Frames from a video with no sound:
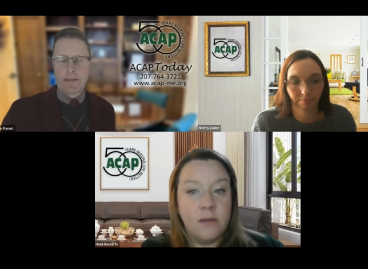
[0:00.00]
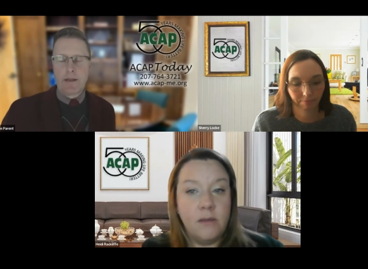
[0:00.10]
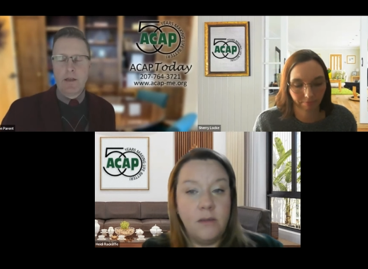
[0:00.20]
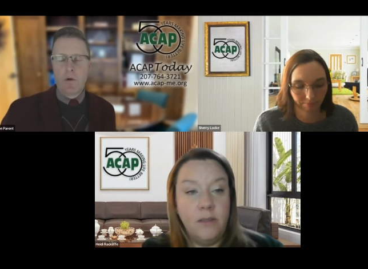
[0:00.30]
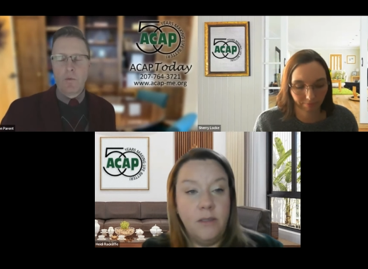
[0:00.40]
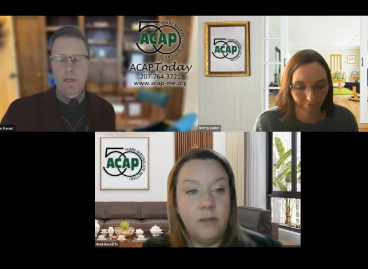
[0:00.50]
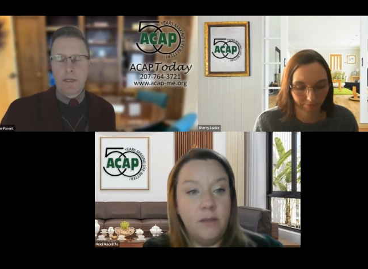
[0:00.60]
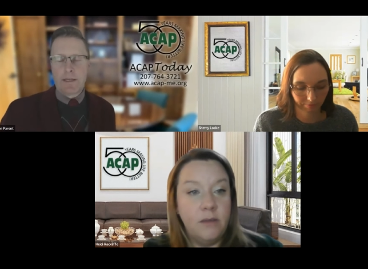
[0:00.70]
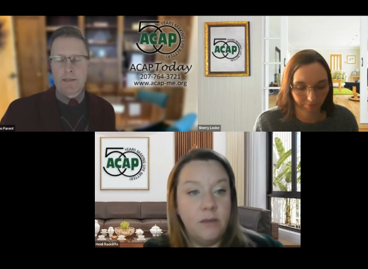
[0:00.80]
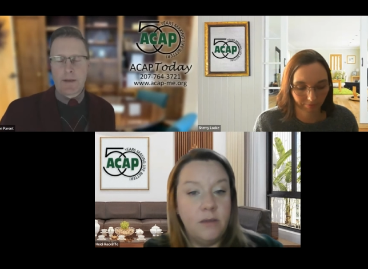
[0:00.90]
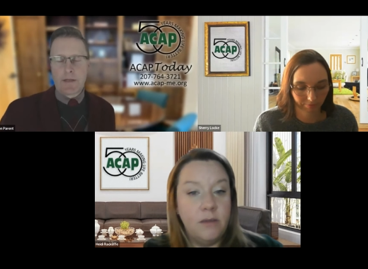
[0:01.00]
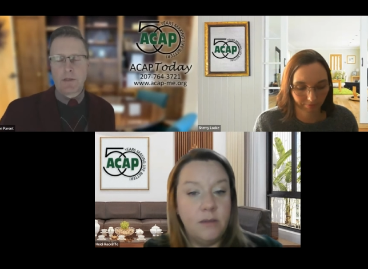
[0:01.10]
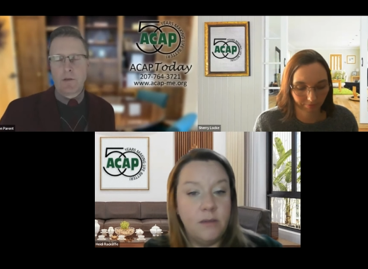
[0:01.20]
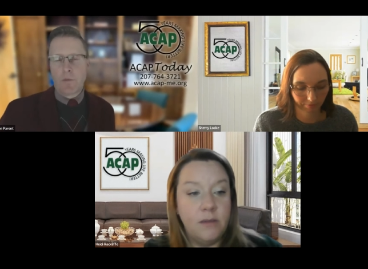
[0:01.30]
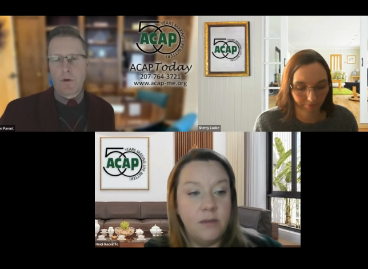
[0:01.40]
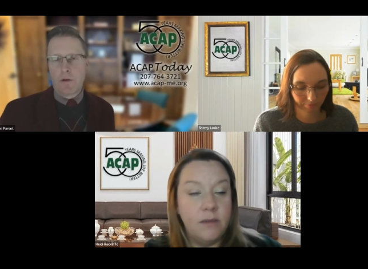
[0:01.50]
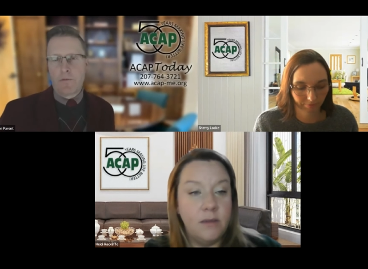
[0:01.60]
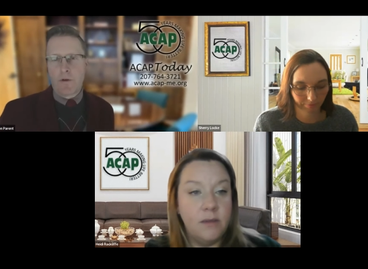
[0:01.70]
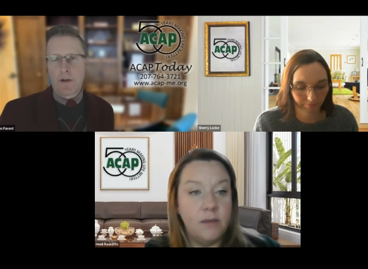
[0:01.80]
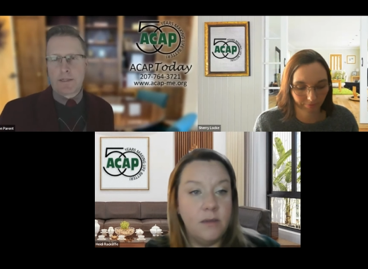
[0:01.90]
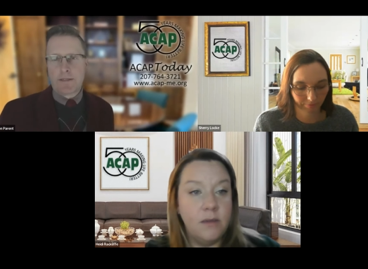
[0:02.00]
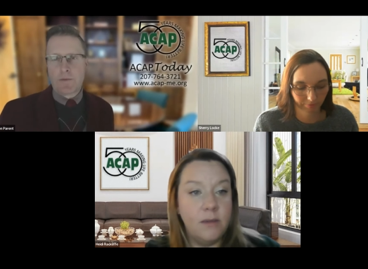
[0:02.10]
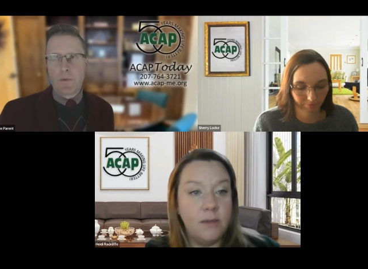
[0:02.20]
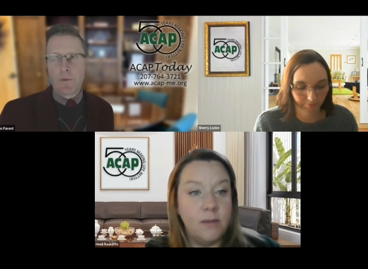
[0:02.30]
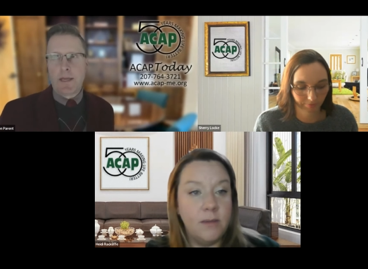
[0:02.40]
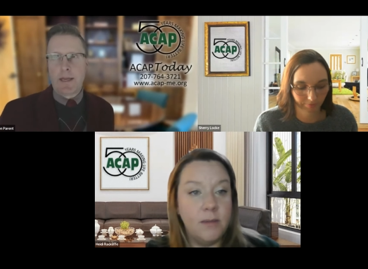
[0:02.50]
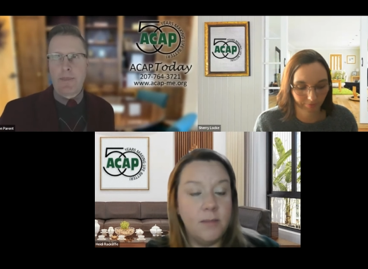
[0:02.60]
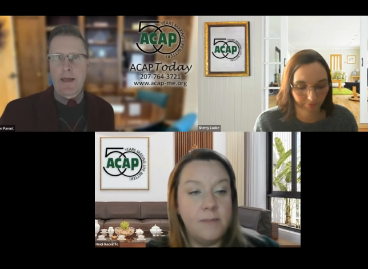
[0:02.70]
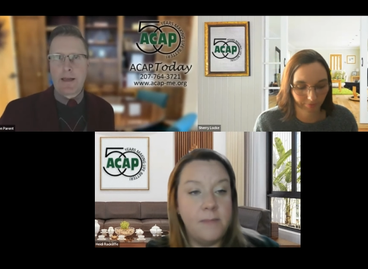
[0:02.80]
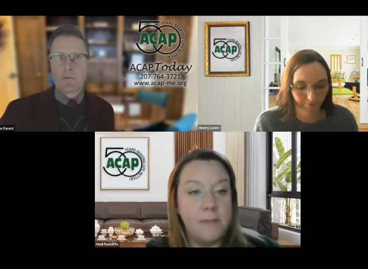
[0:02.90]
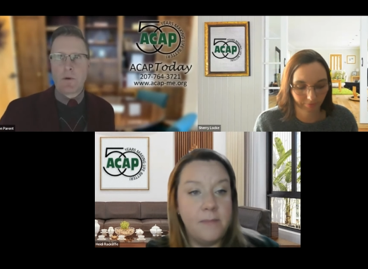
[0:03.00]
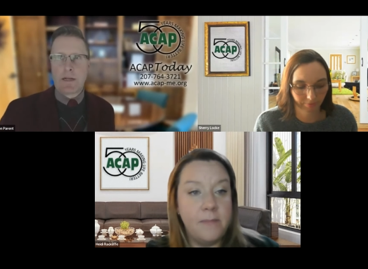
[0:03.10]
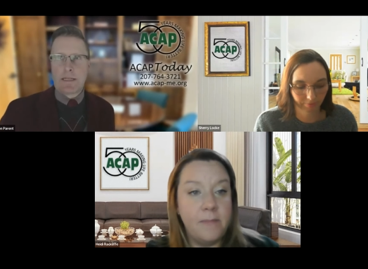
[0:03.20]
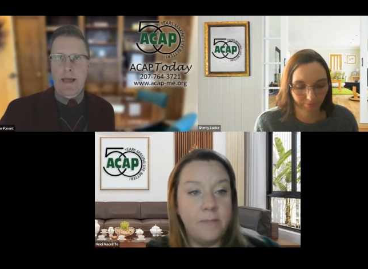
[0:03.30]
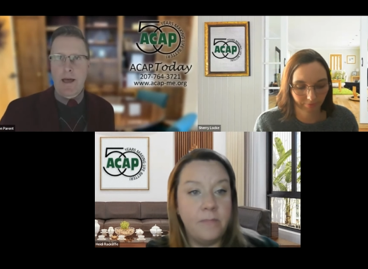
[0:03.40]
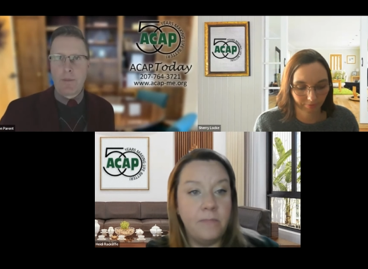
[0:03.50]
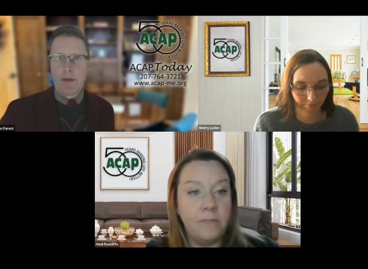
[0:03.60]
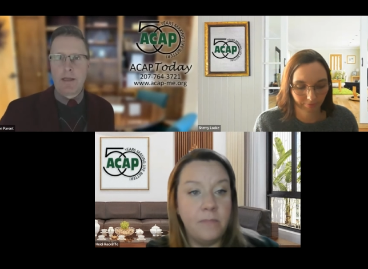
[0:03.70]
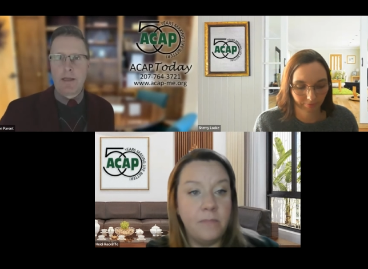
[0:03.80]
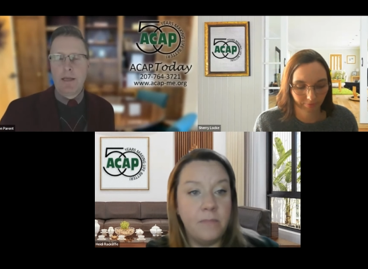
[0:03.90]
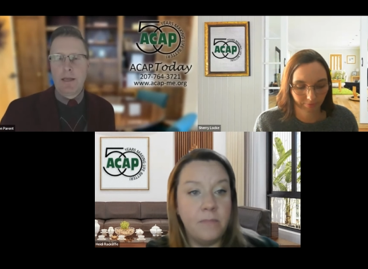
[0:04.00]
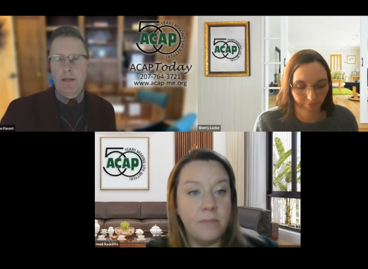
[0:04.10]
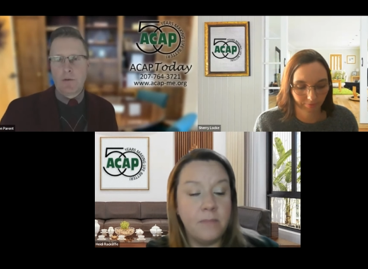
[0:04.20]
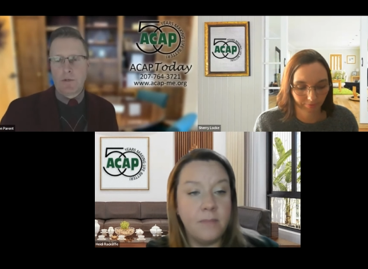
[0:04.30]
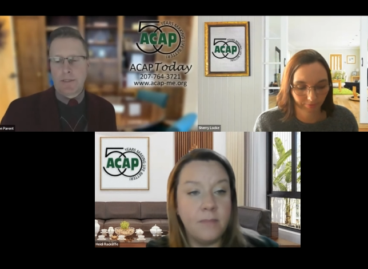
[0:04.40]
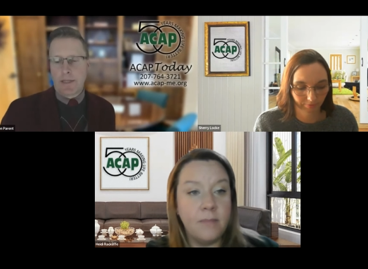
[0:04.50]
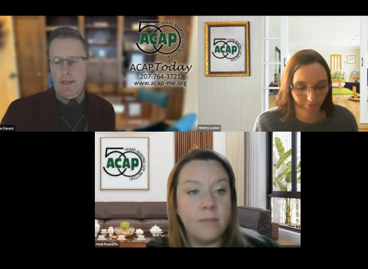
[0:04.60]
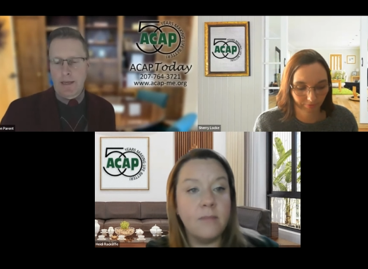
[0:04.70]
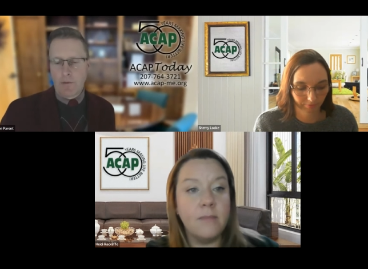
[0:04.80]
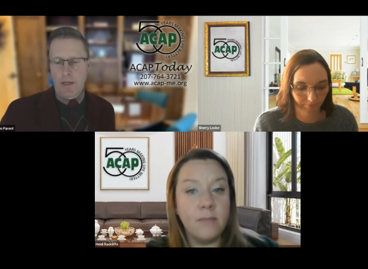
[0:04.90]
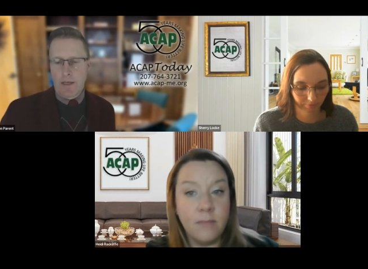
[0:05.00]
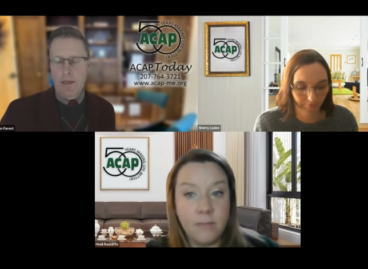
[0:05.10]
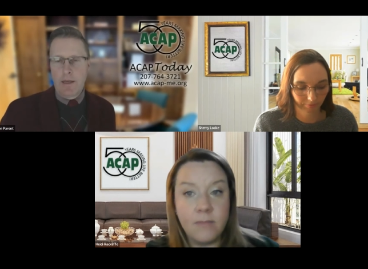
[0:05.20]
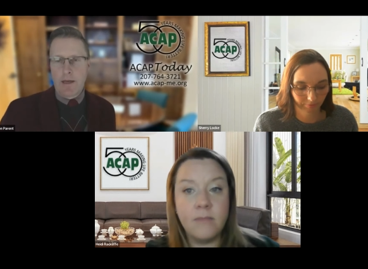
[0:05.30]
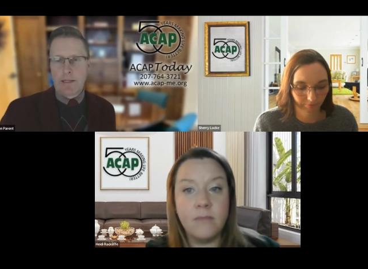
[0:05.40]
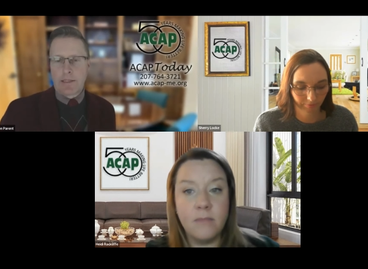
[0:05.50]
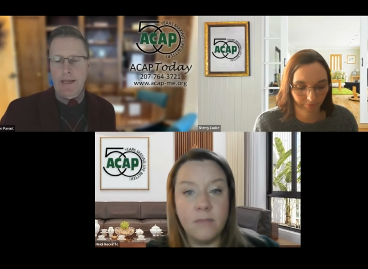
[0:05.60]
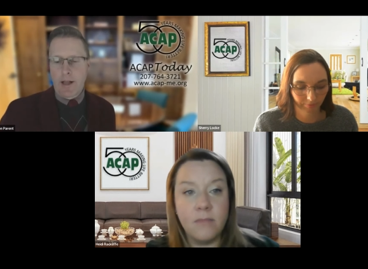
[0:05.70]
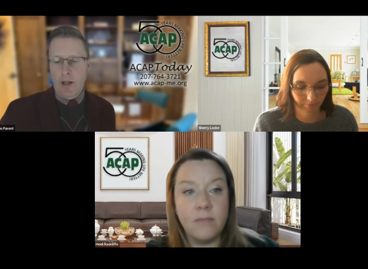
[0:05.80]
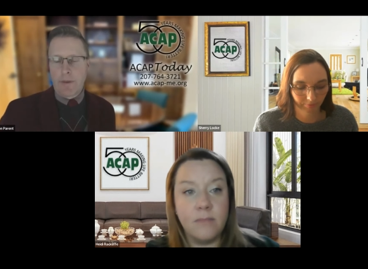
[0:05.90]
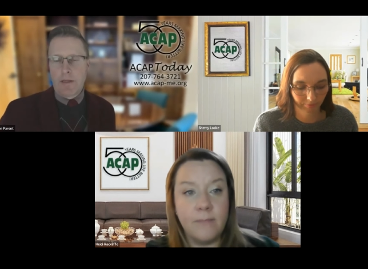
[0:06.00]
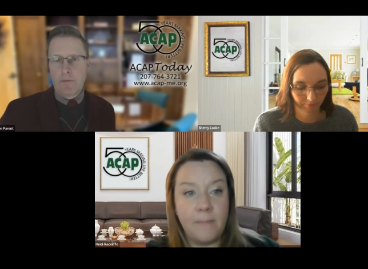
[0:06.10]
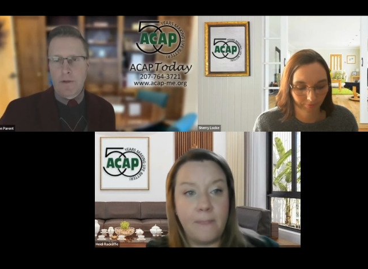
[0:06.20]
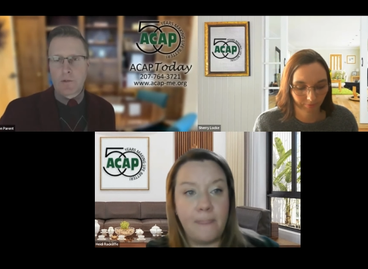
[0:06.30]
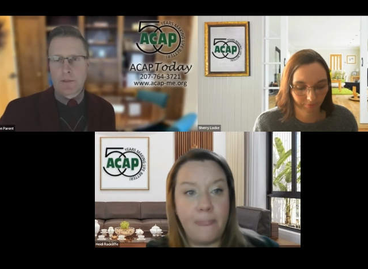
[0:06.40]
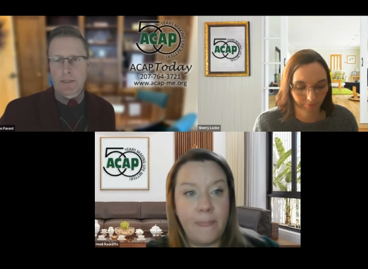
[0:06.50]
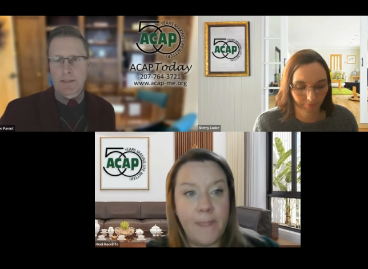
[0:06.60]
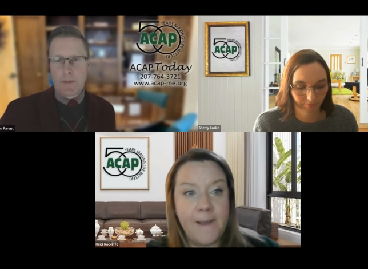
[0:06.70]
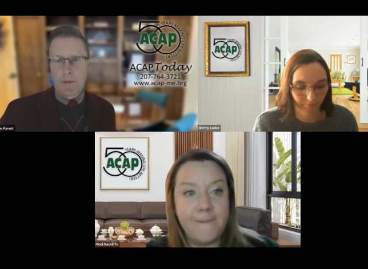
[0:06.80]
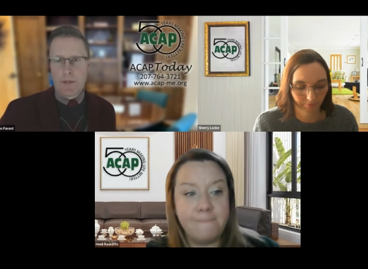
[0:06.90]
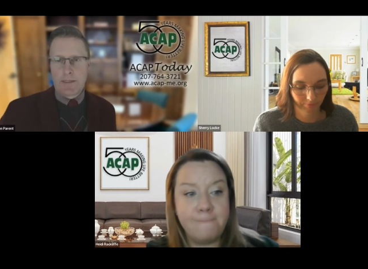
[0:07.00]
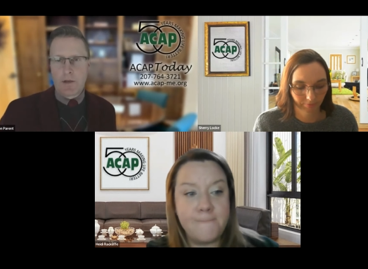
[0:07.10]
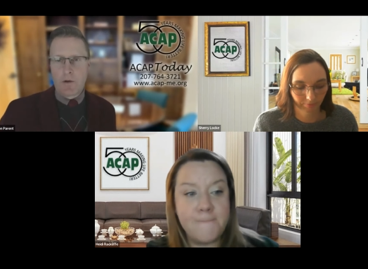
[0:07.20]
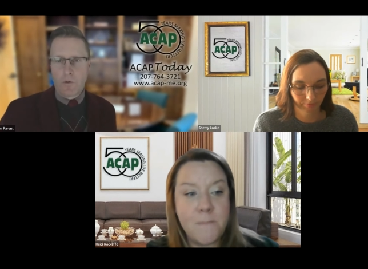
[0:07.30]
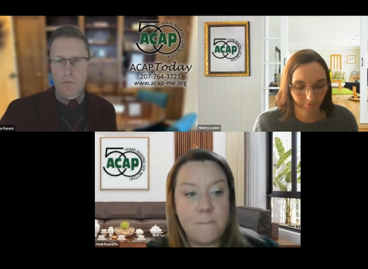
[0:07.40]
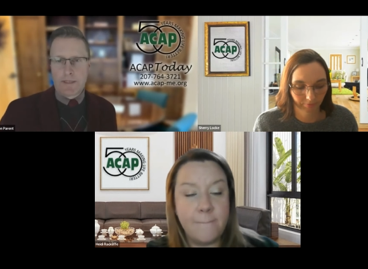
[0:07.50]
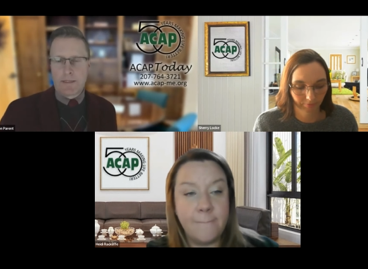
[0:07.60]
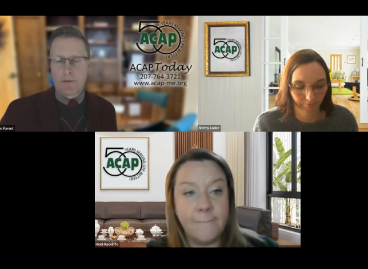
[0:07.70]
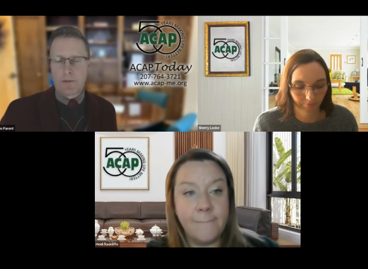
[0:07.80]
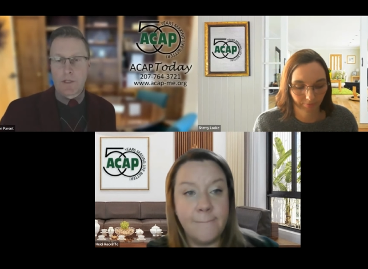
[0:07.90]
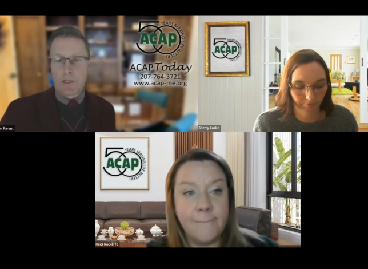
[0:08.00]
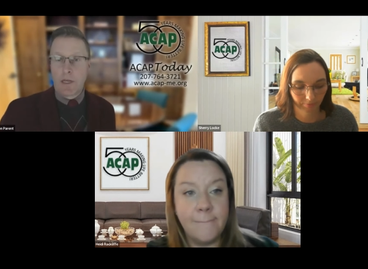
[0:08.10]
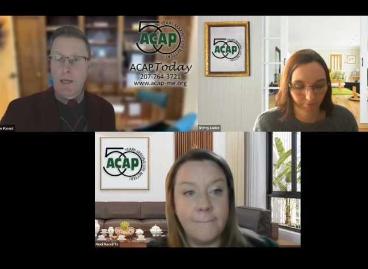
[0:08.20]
Speaker 1: uh, really especially important for us this week, and that's what is happening in Aroostook County uh, to help individuals experiencing homelessness, which